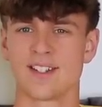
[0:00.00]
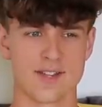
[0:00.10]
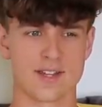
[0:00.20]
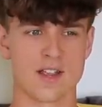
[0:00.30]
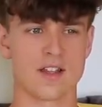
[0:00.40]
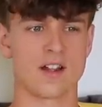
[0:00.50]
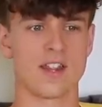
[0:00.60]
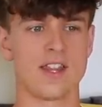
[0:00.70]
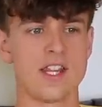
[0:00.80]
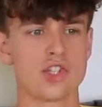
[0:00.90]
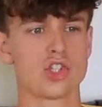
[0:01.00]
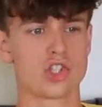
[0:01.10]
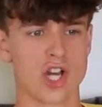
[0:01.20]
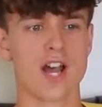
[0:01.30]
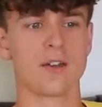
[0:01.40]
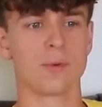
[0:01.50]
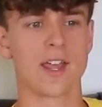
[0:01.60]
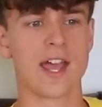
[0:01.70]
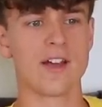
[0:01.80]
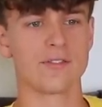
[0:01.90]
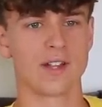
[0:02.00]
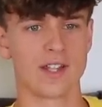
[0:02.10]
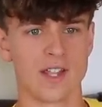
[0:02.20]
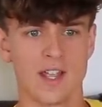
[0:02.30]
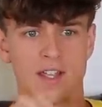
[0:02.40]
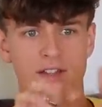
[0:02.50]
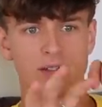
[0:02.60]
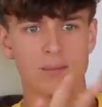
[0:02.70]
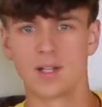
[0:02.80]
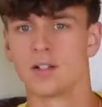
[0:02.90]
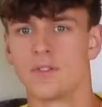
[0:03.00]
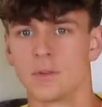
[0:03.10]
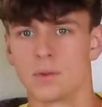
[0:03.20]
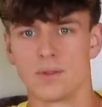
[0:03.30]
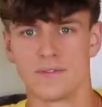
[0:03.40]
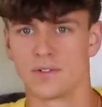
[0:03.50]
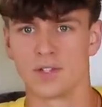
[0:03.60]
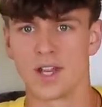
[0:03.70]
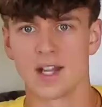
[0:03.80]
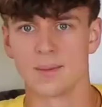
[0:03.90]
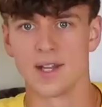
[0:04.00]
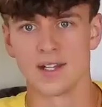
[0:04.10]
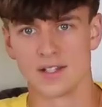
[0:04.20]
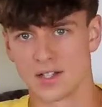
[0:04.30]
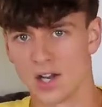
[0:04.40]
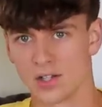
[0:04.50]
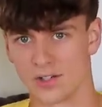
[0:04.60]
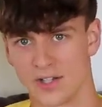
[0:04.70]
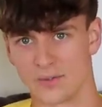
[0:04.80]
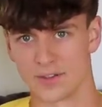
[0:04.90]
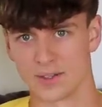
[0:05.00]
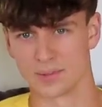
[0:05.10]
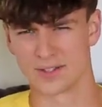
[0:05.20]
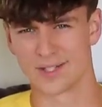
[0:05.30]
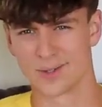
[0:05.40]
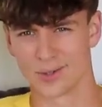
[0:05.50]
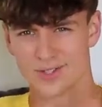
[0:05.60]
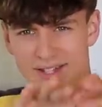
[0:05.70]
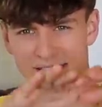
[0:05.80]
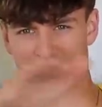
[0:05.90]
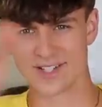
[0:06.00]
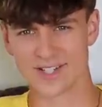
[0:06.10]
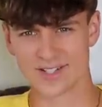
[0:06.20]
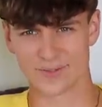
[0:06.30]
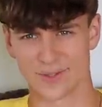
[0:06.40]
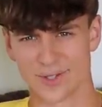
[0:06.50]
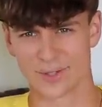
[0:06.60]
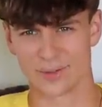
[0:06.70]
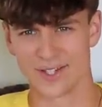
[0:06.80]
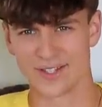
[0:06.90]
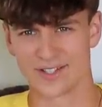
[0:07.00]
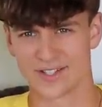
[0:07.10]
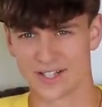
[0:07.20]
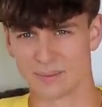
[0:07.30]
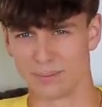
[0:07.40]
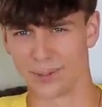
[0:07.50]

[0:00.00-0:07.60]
Like, each shot would have, like, the middle of it would be fully animated and colored and everything, but then towards the edges of the screen, they just kind of